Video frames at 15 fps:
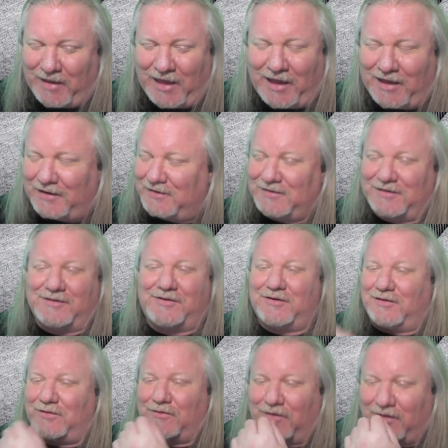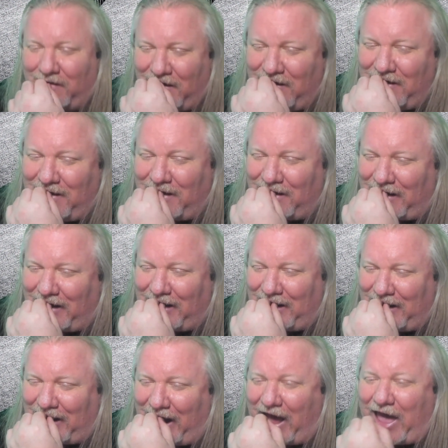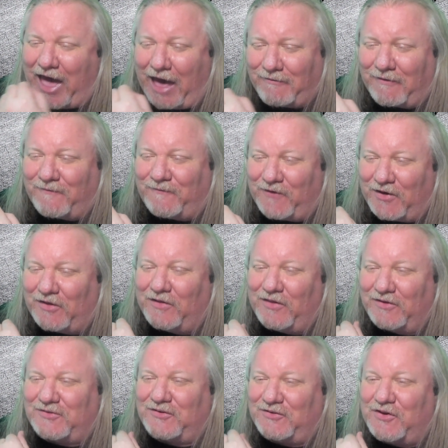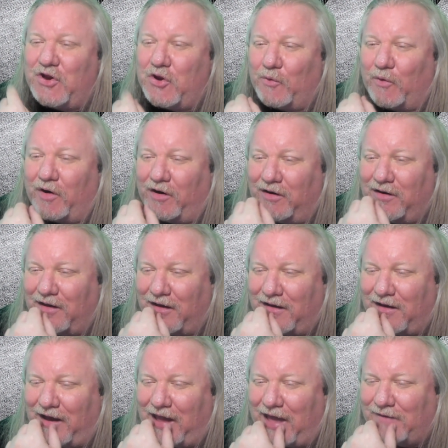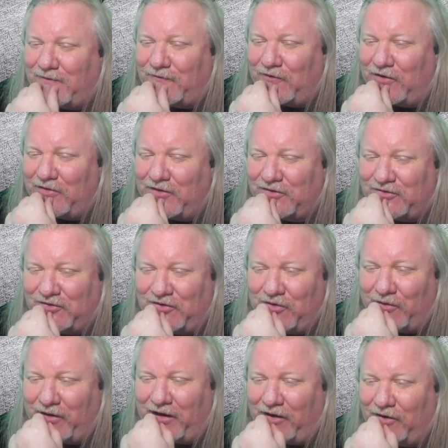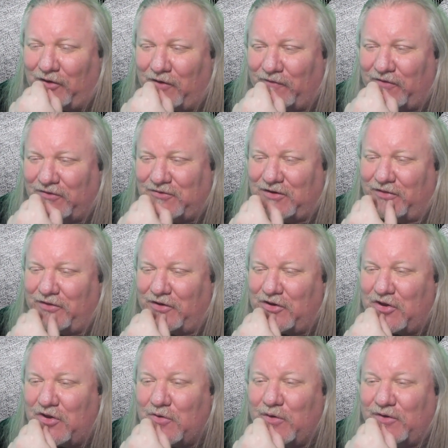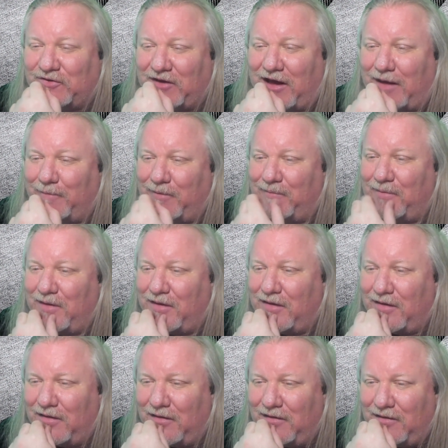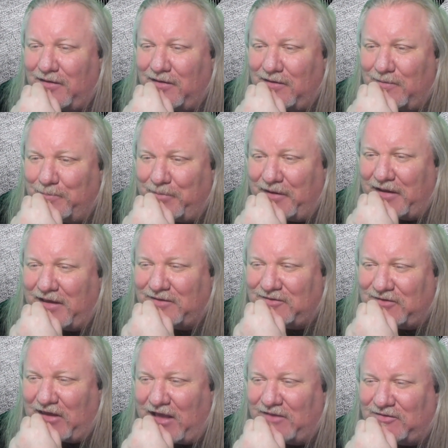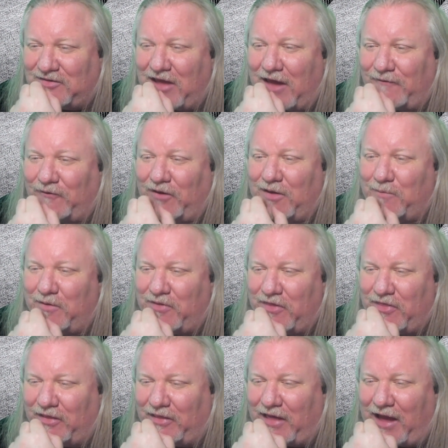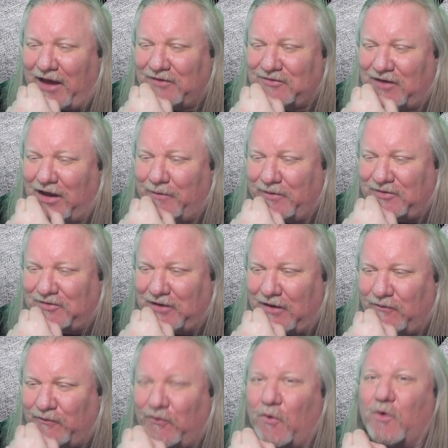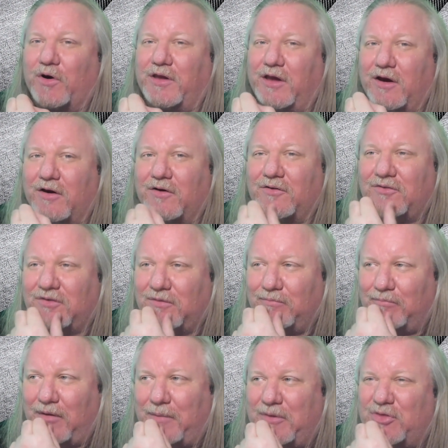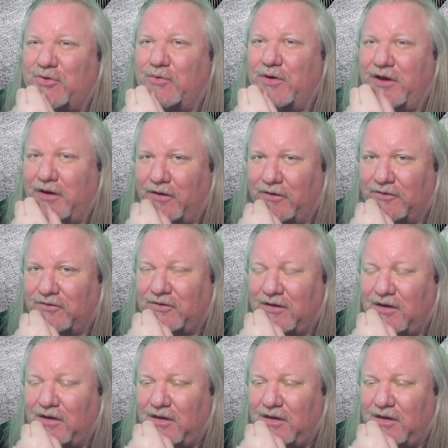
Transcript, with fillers: Man, good lord. I have a feeling this is newer. I have a feeling this is newer. I don't know if this is on the newest album, but it's it's definitely within the last, I would say, four years, maybe three years.